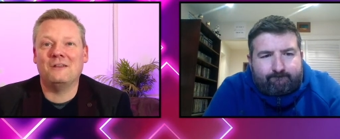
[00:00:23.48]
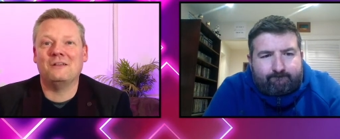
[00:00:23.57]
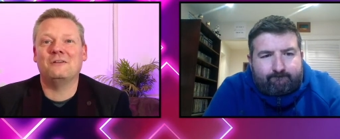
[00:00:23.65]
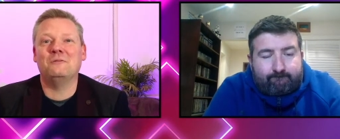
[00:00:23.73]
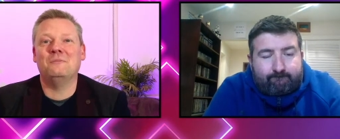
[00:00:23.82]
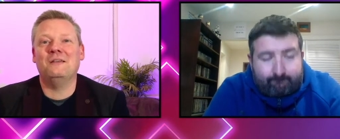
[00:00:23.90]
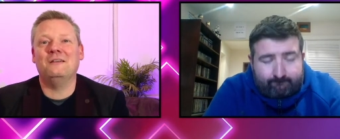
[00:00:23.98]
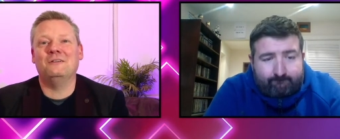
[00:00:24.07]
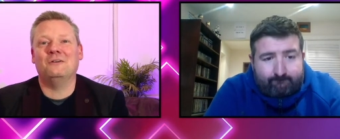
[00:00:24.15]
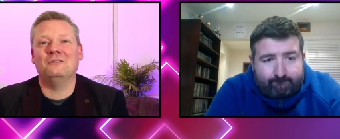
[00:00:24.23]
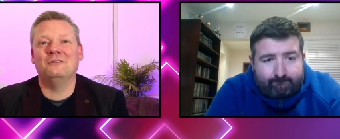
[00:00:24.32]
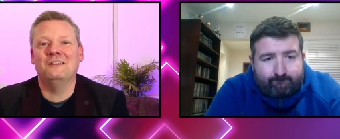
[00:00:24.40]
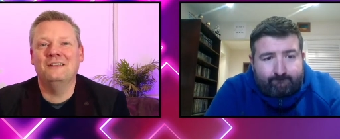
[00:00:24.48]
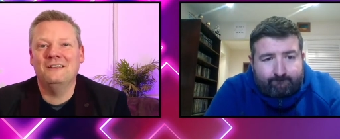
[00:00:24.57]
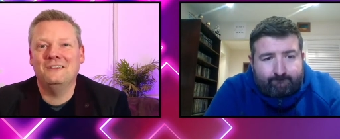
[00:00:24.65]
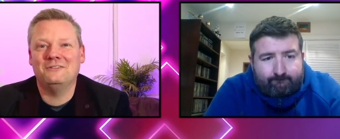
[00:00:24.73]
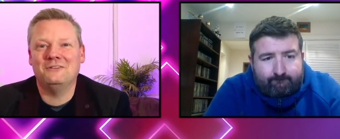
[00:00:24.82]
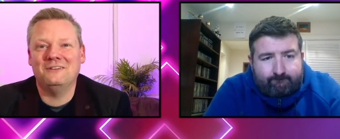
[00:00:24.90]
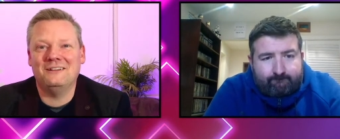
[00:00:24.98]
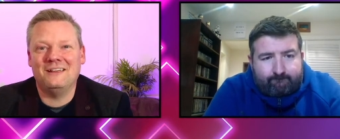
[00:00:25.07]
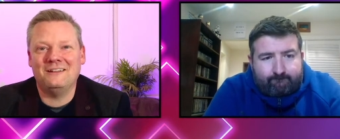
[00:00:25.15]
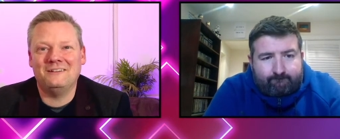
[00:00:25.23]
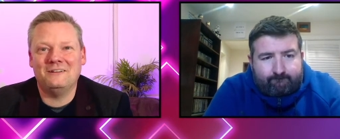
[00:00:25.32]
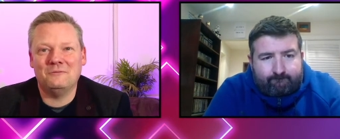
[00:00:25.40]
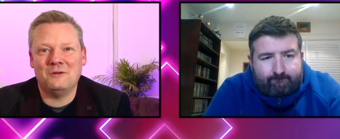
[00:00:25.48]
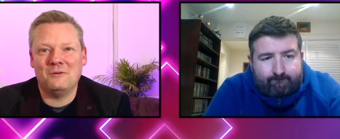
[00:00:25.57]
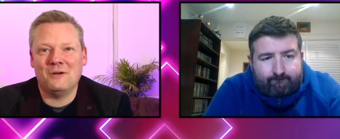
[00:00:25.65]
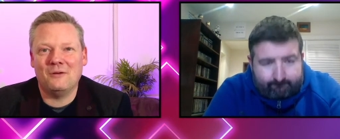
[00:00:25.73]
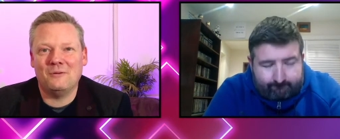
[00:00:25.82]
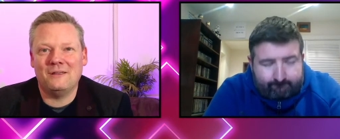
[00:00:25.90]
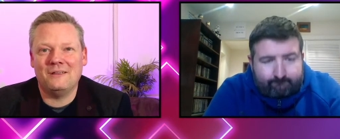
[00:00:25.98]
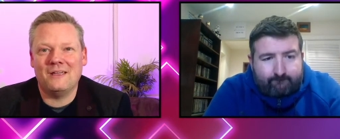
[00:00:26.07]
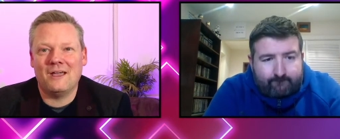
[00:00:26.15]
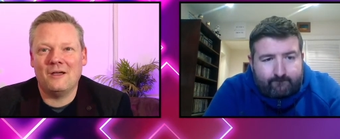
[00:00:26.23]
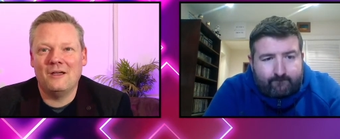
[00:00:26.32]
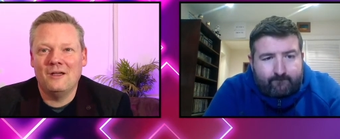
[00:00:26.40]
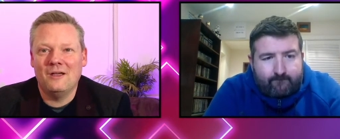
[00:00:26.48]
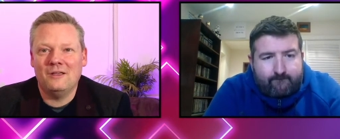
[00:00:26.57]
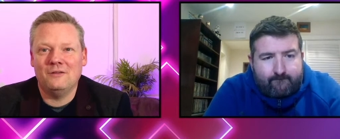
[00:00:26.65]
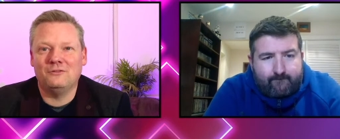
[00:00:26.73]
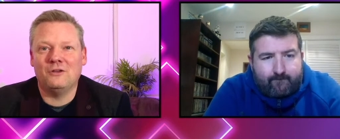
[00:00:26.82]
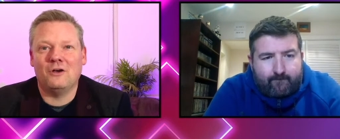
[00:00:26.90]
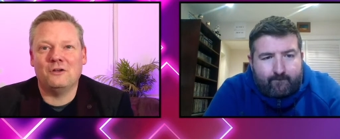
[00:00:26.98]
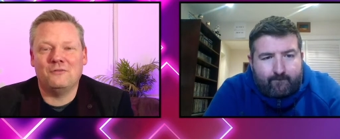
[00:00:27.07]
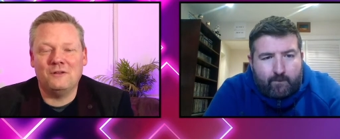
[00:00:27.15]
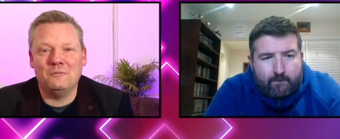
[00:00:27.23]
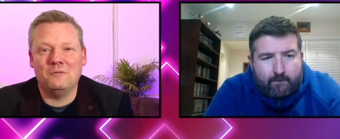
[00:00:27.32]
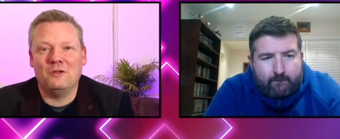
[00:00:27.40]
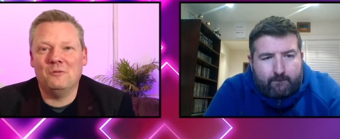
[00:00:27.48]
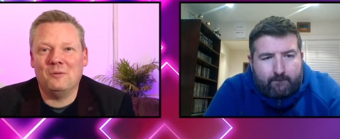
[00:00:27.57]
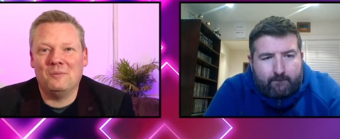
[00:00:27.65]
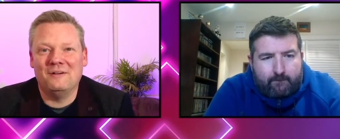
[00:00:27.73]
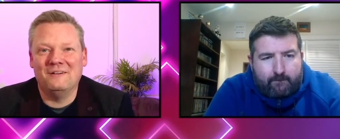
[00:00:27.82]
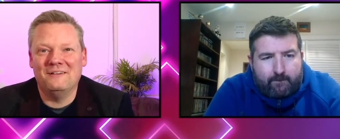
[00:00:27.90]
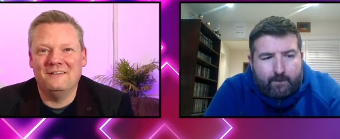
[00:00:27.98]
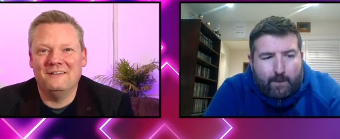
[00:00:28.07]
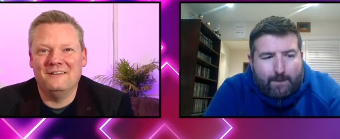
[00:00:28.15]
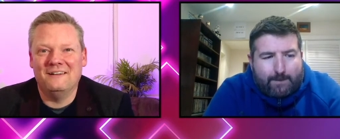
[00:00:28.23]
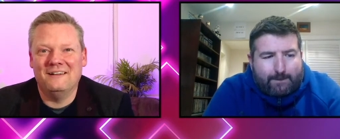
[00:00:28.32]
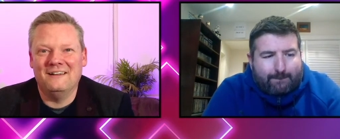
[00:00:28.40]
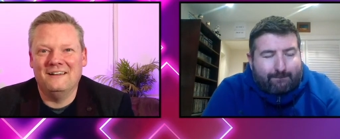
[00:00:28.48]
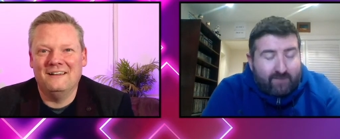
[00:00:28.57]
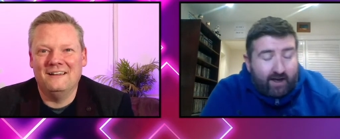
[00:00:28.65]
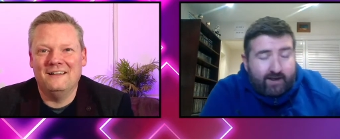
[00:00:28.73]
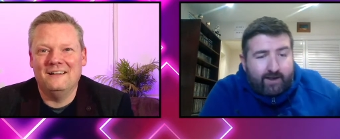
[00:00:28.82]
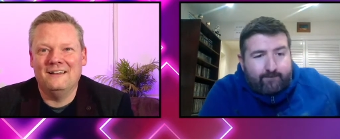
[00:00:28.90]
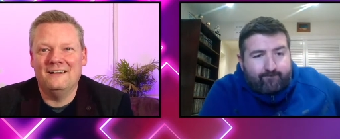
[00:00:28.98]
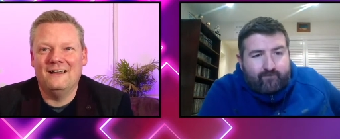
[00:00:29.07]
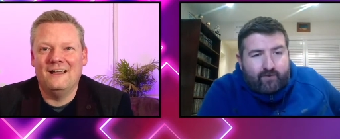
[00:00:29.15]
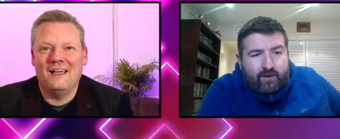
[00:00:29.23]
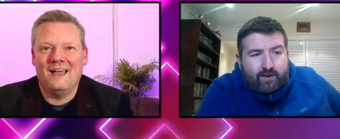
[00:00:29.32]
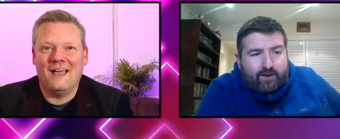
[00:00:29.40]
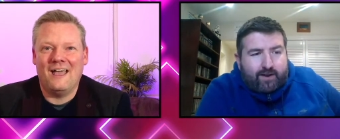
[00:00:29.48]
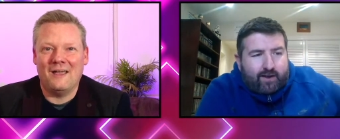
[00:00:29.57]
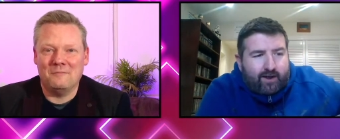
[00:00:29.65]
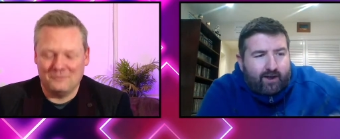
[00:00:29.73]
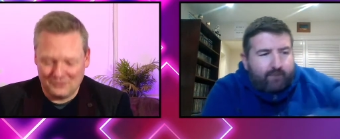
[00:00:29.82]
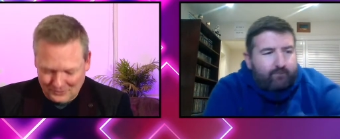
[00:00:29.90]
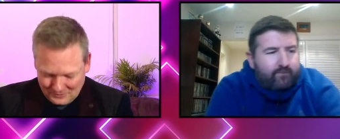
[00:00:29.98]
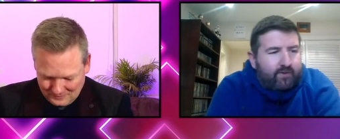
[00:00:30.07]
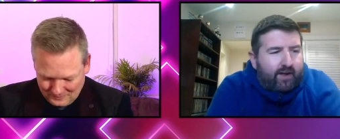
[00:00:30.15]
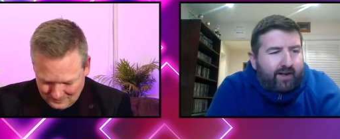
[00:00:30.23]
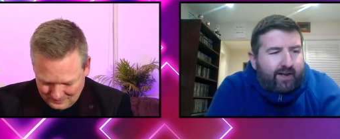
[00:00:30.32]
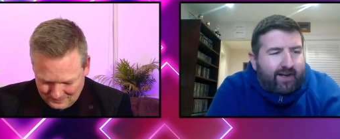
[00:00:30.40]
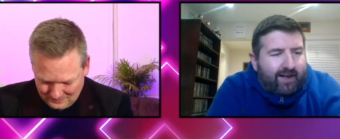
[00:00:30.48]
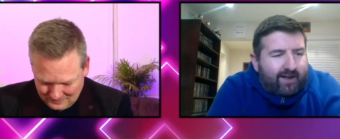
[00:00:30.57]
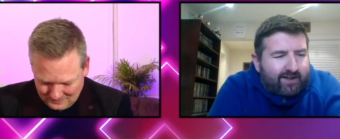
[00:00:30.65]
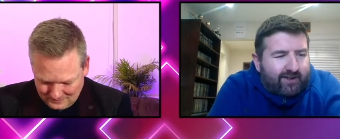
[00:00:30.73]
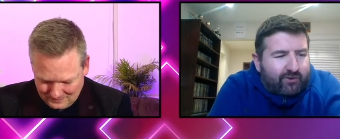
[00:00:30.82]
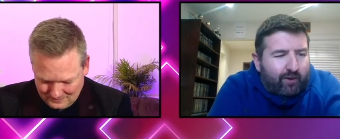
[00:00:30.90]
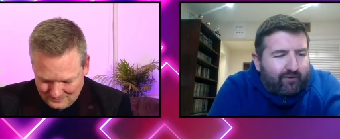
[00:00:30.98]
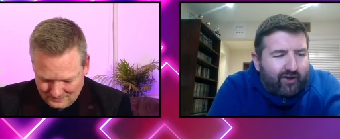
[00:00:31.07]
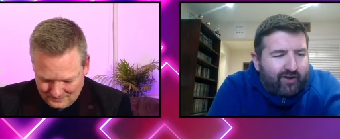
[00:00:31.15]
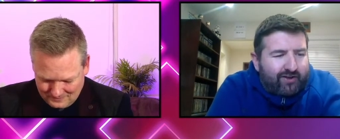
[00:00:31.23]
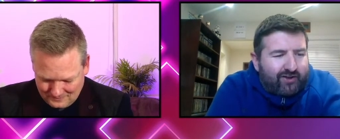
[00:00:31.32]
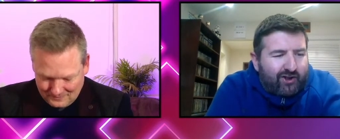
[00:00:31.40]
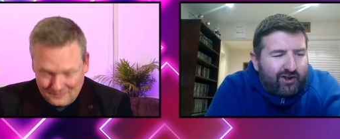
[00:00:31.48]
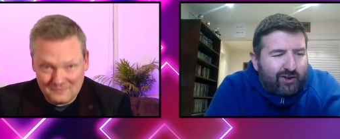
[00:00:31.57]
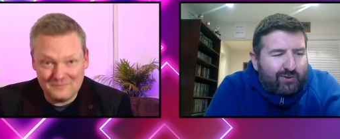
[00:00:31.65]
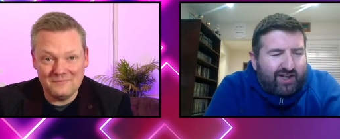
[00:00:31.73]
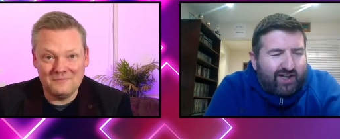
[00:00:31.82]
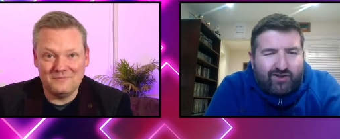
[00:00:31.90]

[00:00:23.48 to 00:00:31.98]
Speaker 1: a good meeting on Sunday night, didn't we? Where we, yeah, uh, you've started a film club up.
Speaker 2: Yeah, yeah. Um, um, so, yeah, I guess that's one of the, the new skills I've